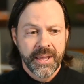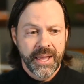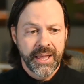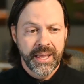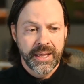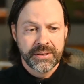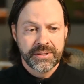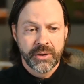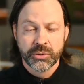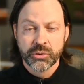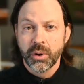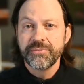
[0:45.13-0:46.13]
and there
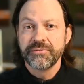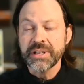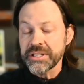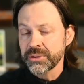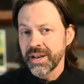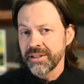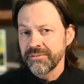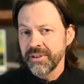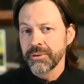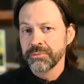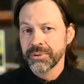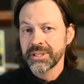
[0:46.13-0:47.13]
was one feature that I
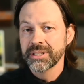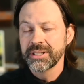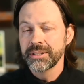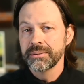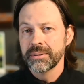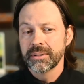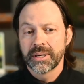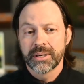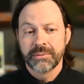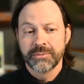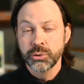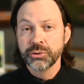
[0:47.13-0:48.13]
found really
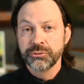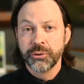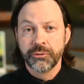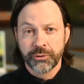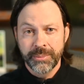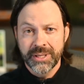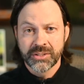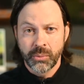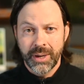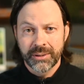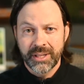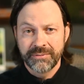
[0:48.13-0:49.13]
uh, useful for me as a
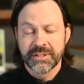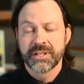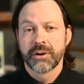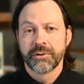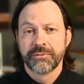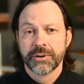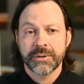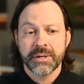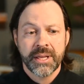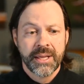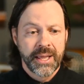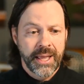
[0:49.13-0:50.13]
wildlife photographer,
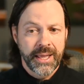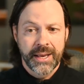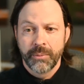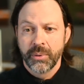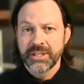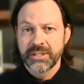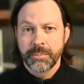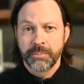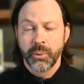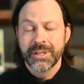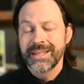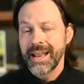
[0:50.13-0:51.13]
and I wanted to
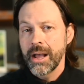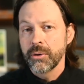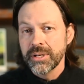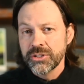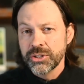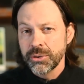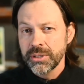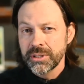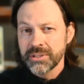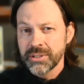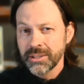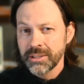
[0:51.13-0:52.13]
point that out and show you
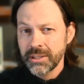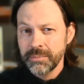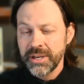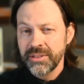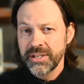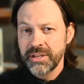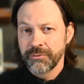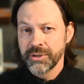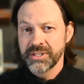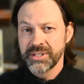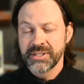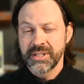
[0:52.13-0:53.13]
a little bit of the
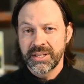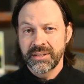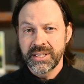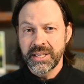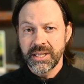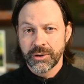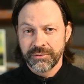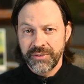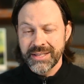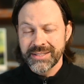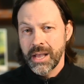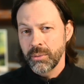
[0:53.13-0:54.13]
differences in the
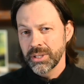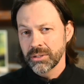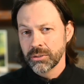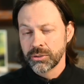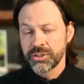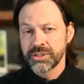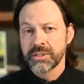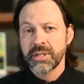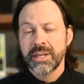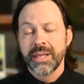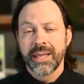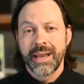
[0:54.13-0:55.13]
interface, how it looks
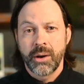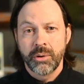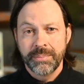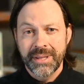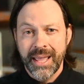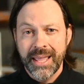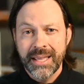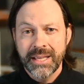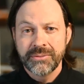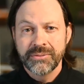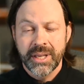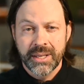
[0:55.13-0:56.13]
and how it
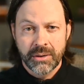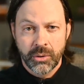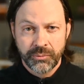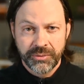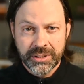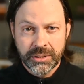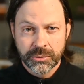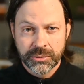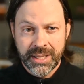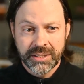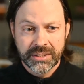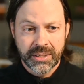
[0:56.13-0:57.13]
behaves, and hopefully you'll
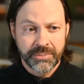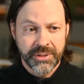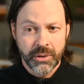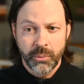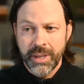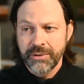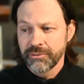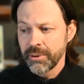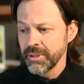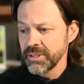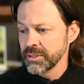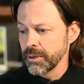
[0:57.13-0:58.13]
take something away from
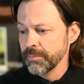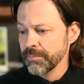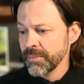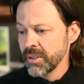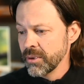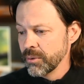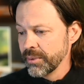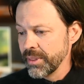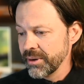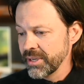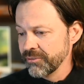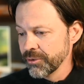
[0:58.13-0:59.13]
it. So without
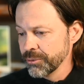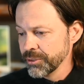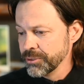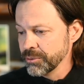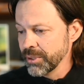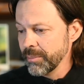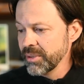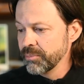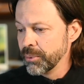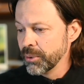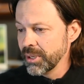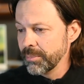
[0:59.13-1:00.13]
any further ado, let me
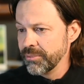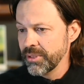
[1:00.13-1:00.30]
pull up